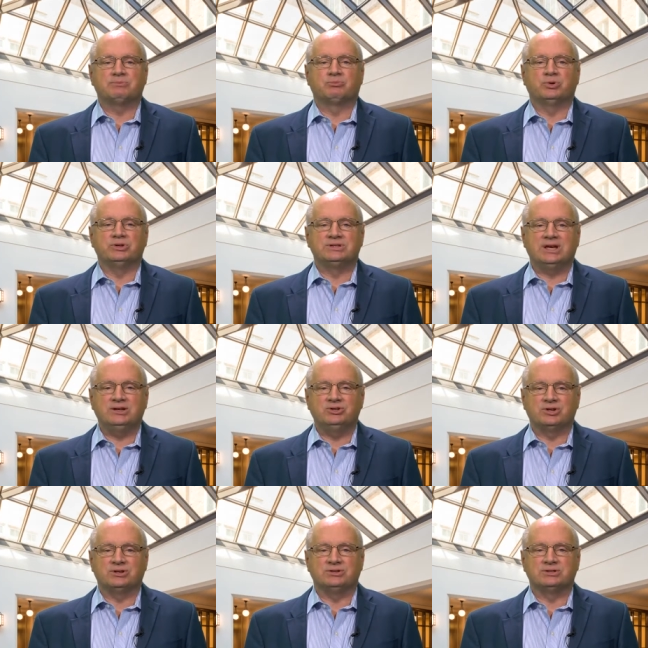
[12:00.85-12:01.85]

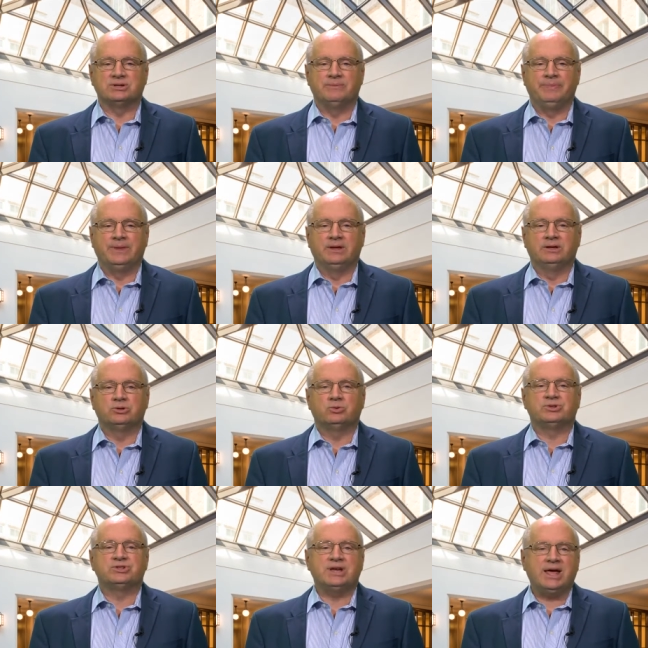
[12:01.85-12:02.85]
pretensions to
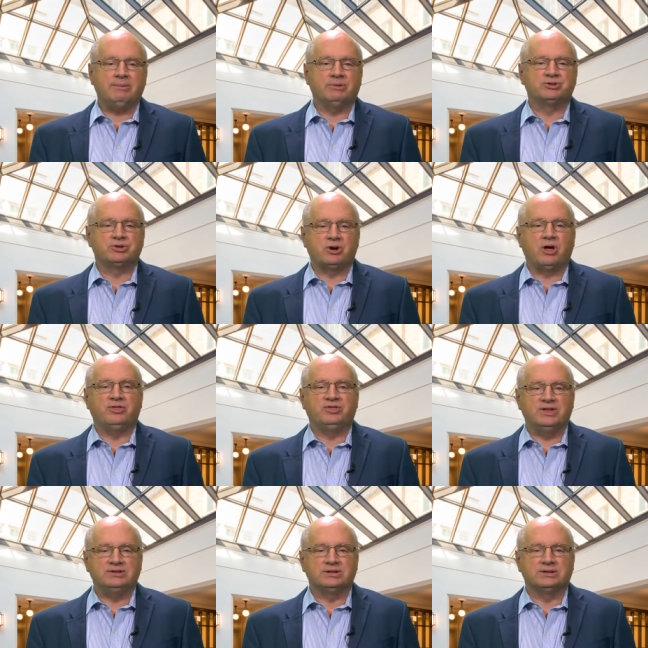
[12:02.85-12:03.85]
establish an
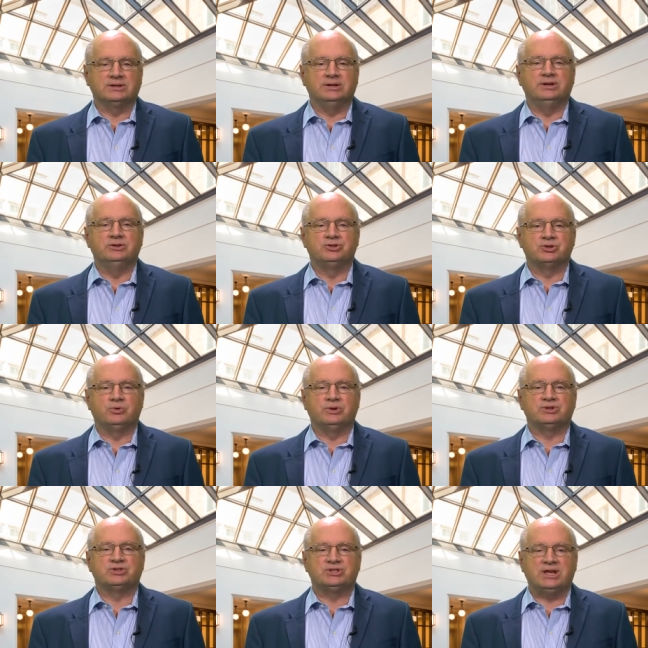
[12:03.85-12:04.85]
authentically
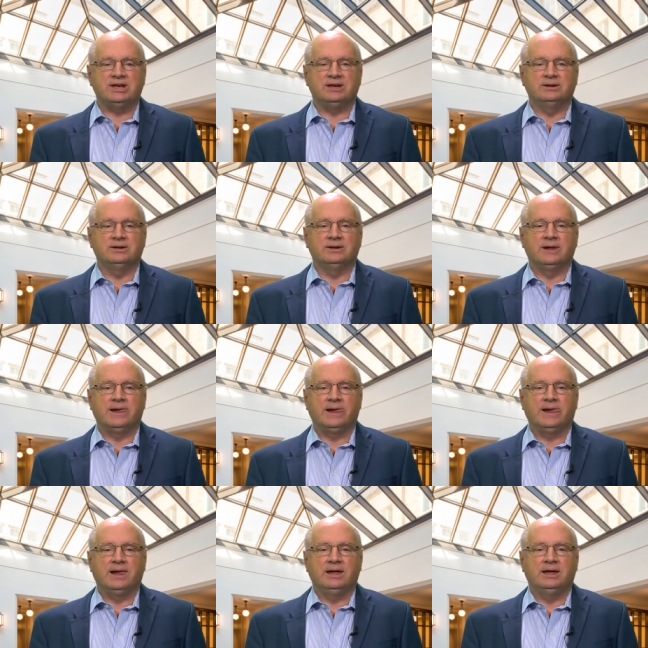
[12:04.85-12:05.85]
Jewish state.
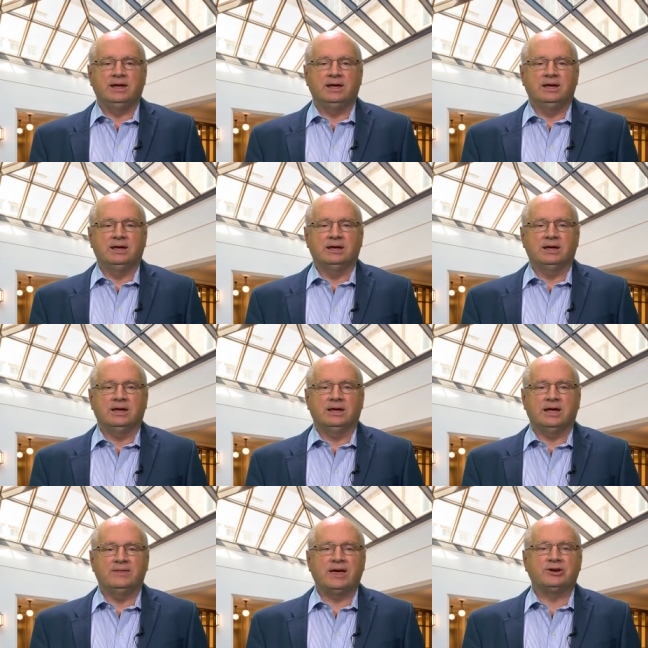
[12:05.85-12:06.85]

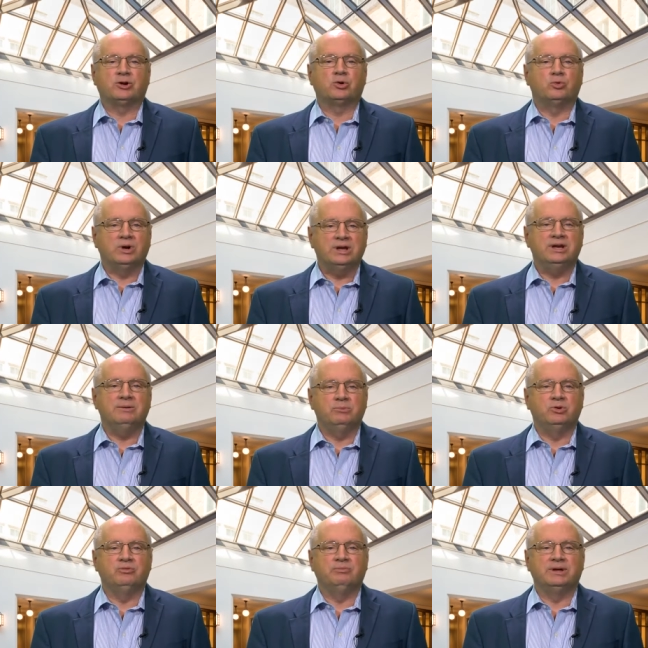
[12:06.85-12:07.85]
And that Haredi
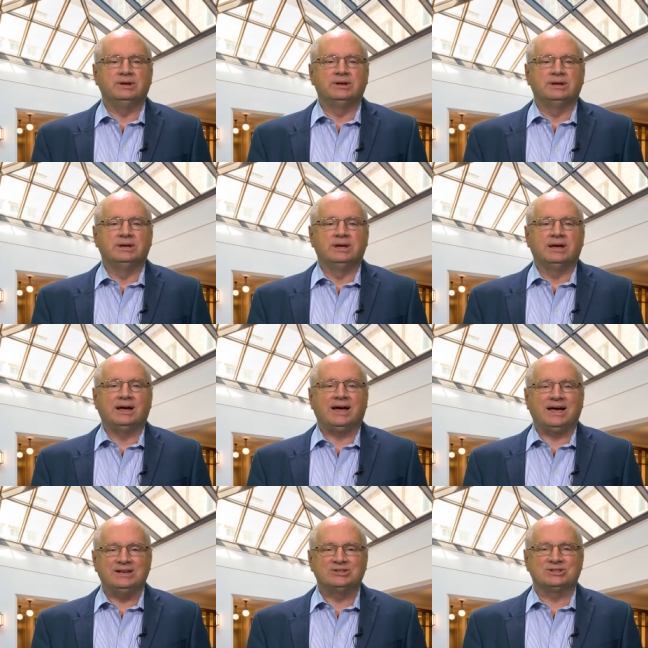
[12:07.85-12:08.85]
movement
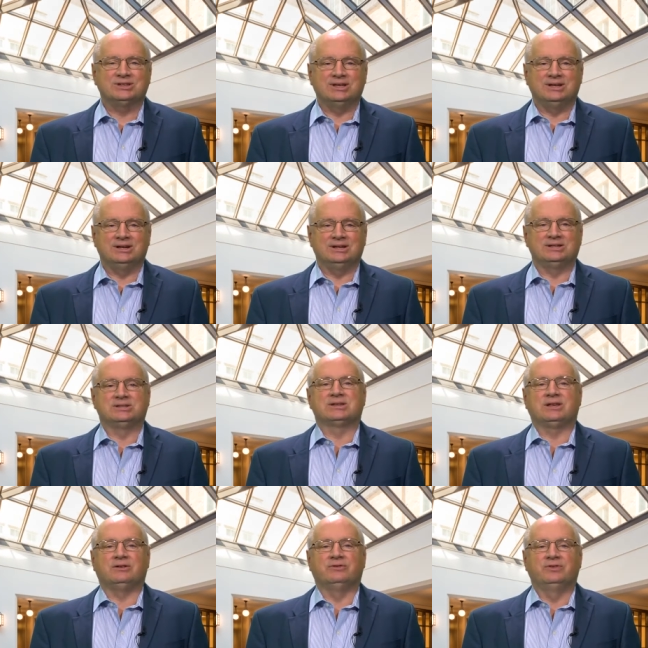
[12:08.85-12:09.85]
isolated
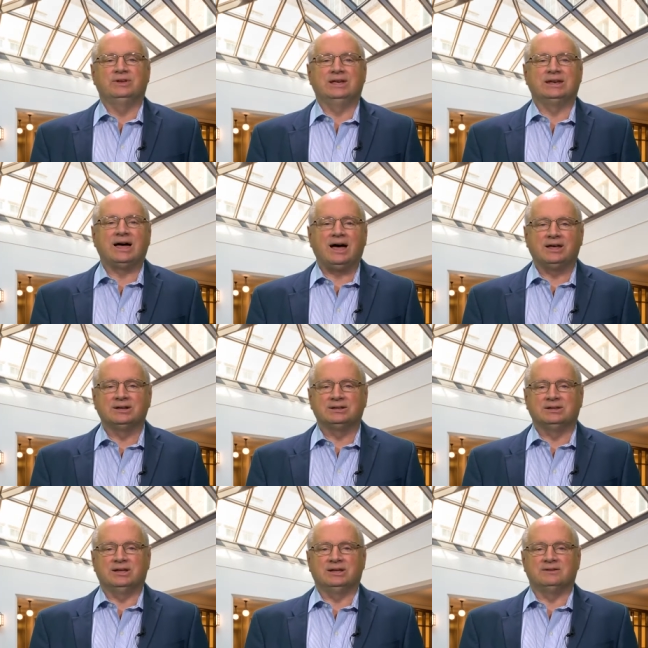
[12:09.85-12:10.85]
itself in
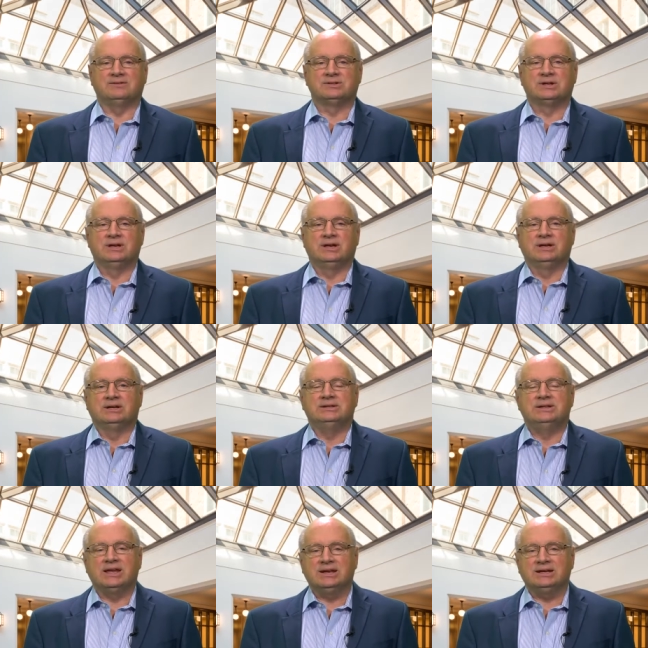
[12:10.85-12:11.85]
enclaves
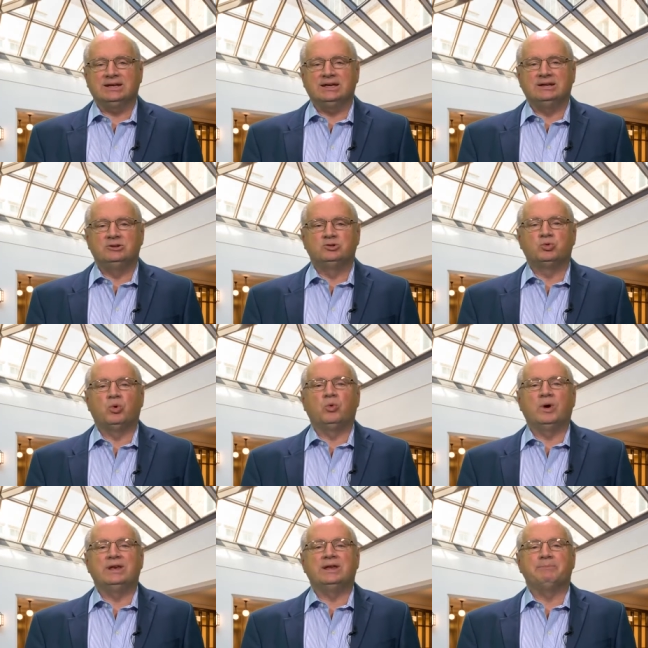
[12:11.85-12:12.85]
dedicated to
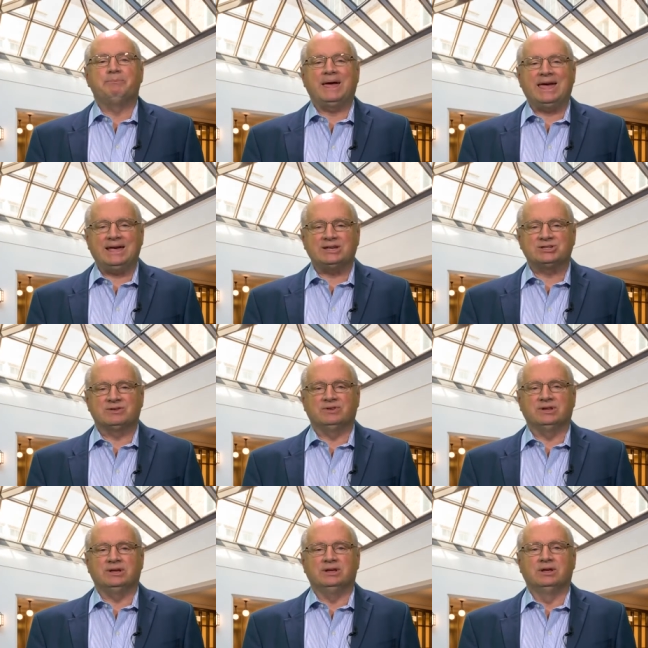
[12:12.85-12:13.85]
awaiting
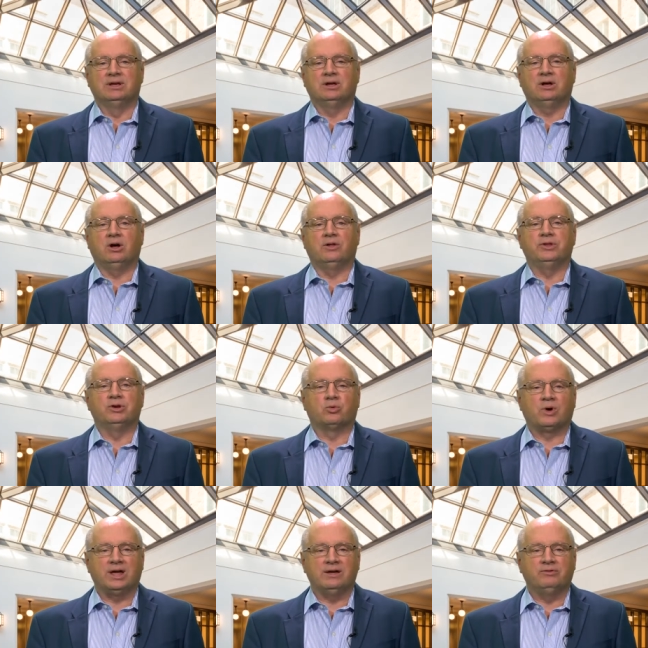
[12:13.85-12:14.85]
passively on the
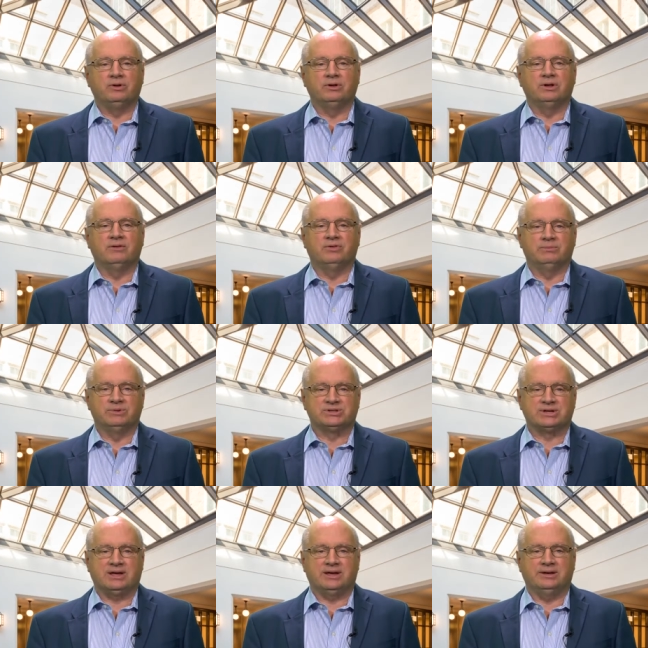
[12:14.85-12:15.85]
arrival of the
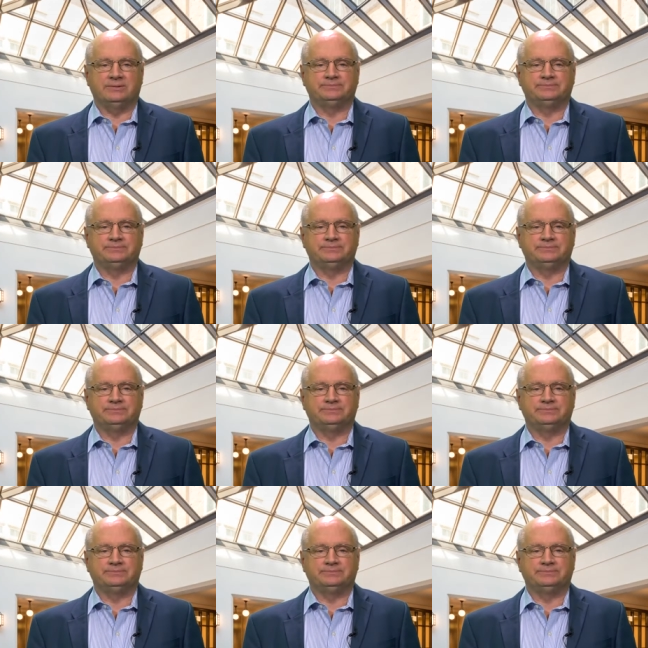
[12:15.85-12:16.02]
Messiah.